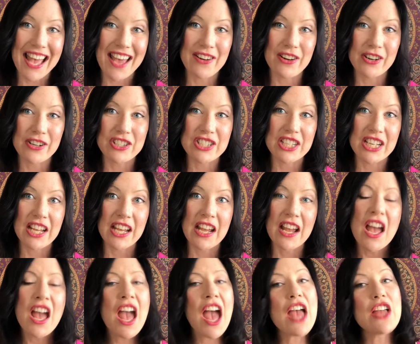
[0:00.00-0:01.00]

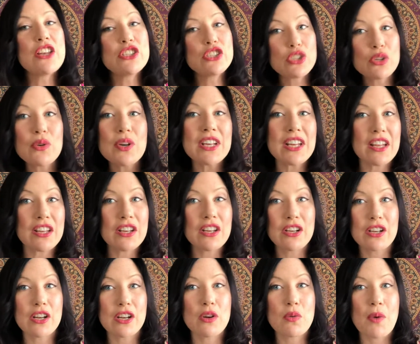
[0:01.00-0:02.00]
energy and do it in a
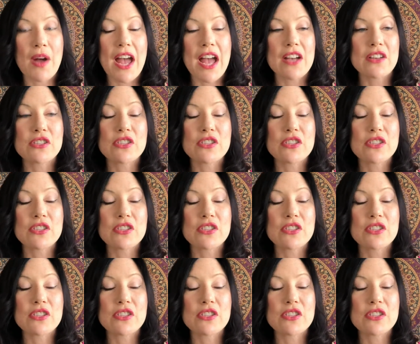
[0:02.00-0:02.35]
good way,